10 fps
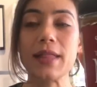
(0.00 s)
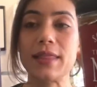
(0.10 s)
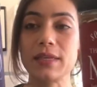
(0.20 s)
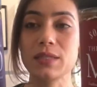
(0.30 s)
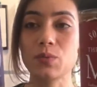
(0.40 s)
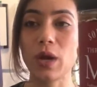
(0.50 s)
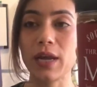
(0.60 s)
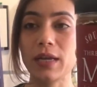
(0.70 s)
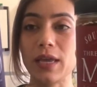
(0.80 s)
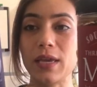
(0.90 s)
This
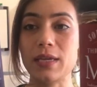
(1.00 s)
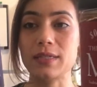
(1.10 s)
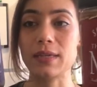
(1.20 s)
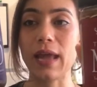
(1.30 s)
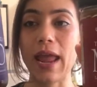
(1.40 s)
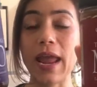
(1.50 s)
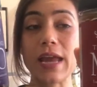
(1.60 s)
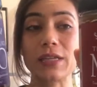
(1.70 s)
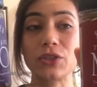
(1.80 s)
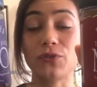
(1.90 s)
one is
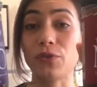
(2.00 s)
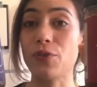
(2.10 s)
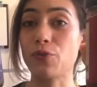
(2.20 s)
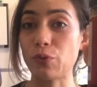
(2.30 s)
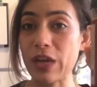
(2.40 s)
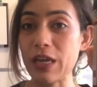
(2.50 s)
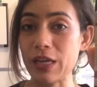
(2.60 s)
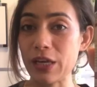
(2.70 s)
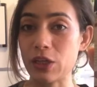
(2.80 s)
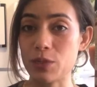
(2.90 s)
aged for 3
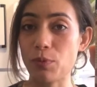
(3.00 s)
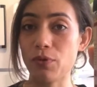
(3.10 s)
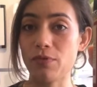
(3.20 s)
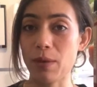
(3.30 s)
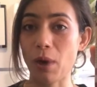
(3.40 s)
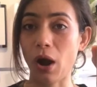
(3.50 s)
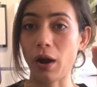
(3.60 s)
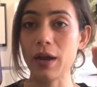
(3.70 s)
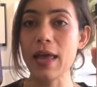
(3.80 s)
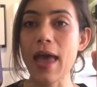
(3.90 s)
years, both of them
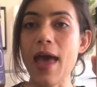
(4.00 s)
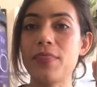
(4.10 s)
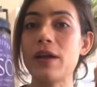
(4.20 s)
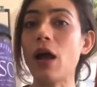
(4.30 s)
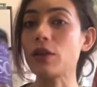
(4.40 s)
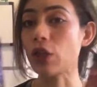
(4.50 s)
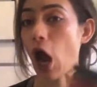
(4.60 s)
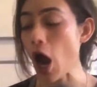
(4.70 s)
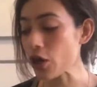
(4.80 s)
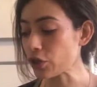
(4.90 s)
are, and the
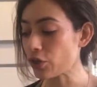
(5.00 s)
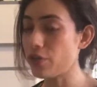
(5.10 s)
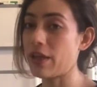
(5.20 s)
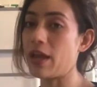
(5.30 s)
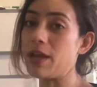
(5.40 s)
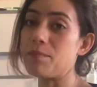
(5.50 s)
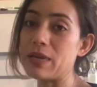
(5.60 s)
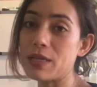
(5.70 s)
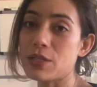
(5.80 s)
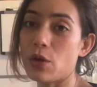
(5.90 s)
longer the
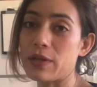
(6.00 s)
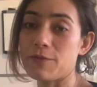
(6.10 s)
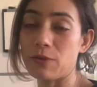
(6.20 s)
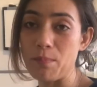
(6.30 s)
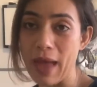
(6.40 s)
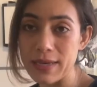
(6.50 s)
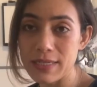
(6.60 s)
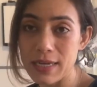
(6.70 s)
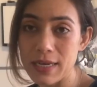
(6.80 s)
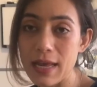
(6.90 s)
miso is
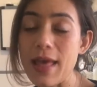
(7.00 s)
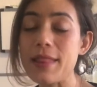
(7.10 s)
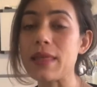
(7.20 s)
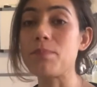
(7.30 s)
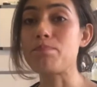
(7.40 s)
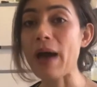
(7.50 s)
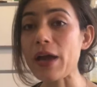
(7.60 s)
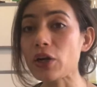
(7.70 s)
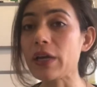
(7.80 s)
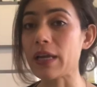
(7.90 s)
fermented, the
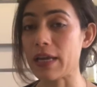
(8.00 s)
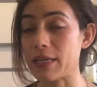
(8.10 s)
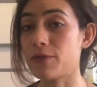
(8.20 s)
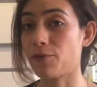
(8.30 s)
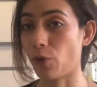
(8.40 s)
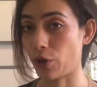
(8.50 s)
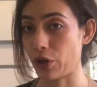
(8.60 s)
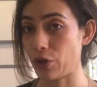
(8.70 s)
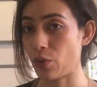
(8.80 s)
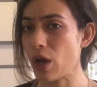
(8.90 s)
better it is for
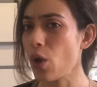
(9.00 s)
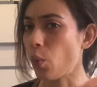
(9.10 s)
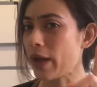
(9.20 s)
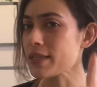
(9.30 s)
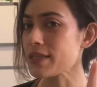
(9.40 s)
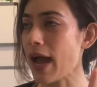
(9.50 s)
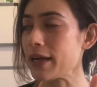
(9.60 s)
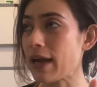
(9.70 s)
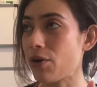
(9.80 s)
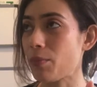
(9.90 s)
you. One
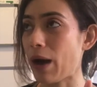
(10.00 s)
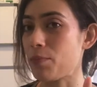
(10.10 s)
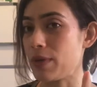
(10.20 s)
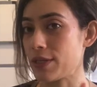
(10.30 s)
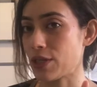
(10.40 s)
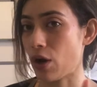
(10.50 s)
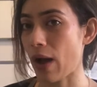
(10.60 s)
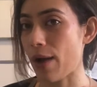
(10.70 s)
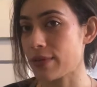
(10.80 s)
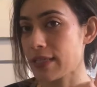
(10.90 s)
side note about
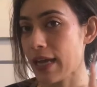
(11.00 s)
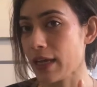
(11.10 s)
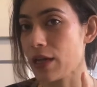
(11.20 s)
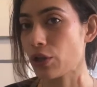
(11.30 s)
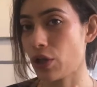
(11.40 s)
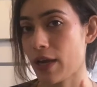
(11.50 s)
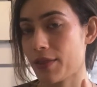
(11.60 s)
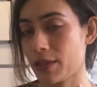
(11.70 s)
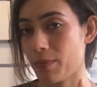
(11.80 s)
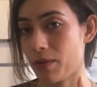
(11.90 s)
miso, I was taking a look
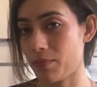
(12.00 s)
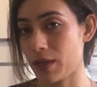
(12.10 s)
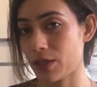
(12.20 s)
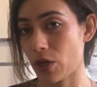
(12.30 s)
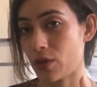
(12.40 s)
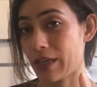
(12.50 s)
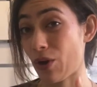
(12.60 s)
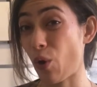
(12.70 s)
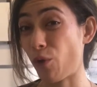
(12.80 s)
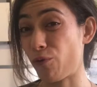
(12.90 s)
at some of the misos
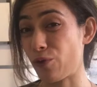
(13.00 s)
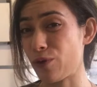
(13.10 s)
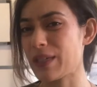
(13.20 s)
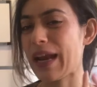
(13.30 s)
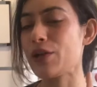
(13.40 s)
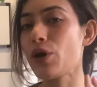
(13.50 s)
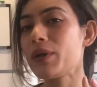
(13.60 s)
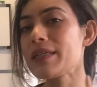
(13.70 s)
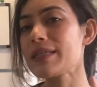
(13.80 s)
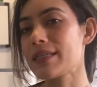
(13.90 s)
at Whole Foods and I
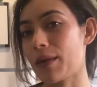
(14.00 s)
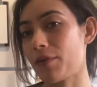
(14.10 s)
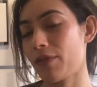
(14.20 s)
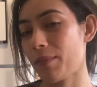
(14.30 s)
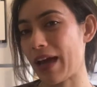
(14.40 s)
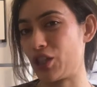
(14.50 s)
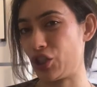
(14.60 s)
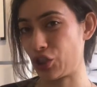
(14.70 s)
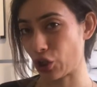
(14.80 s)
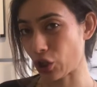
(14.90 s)
noticed some of them had
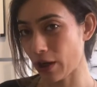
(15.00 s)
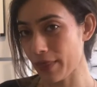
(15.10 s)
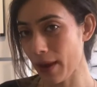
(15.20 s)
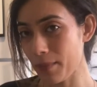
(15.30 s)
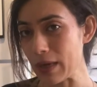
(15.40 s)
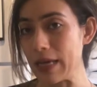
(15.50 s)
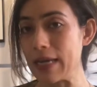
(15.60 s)
sugar in them.